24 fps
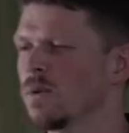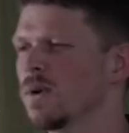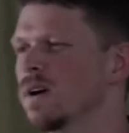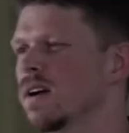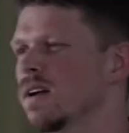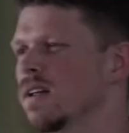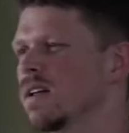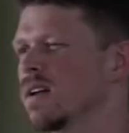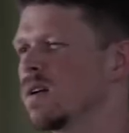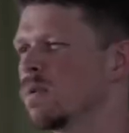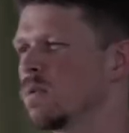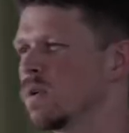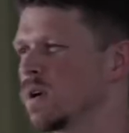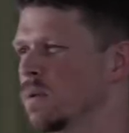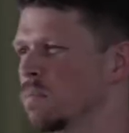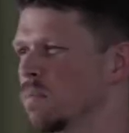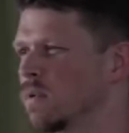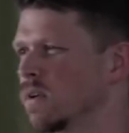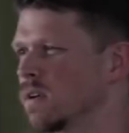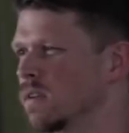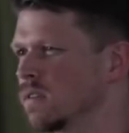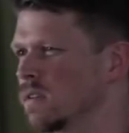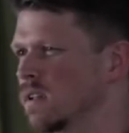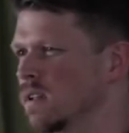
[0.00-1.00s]
well, I don't want
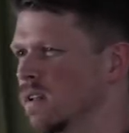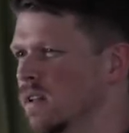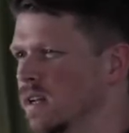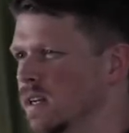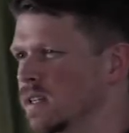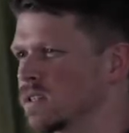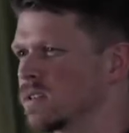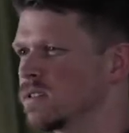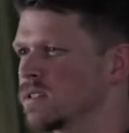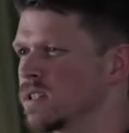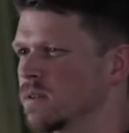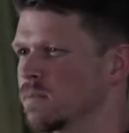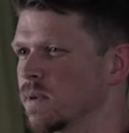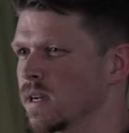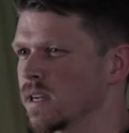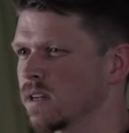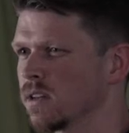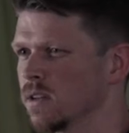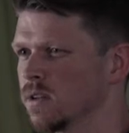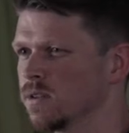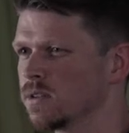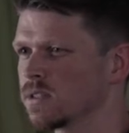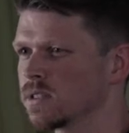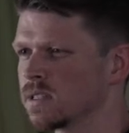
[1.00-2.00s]
to put the electrodes on my
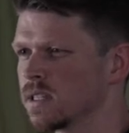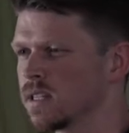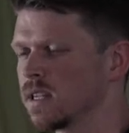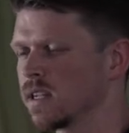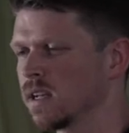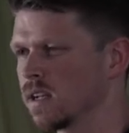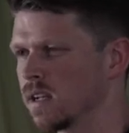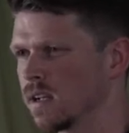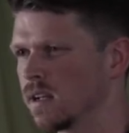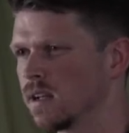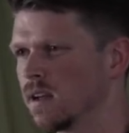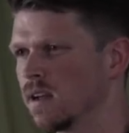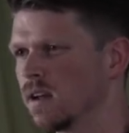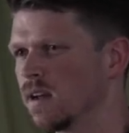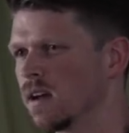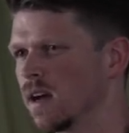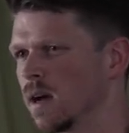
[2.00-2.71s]
glutes today.